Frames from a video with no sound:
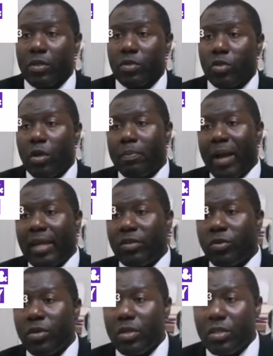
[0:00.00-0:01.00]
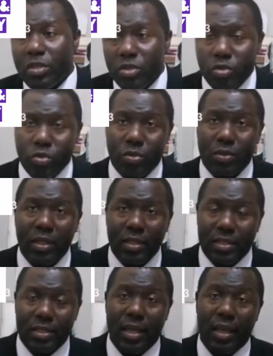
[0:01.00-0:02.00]
So by doing
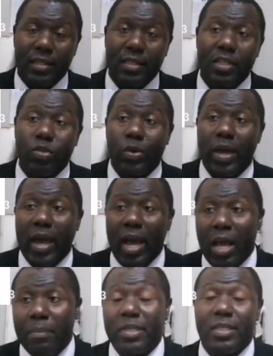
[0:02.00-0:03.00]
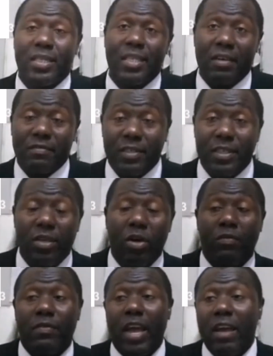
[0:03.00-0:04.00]
these things, it will help the safety
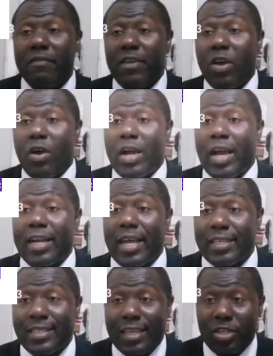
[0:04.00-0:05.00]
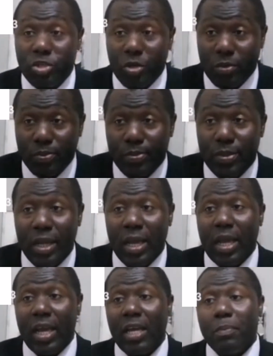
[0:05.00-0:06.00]
of every organization.
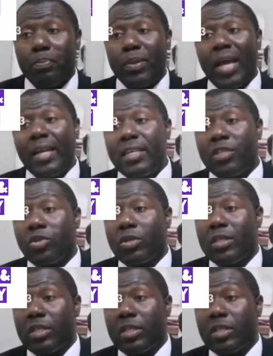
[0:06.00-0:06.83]
In planning to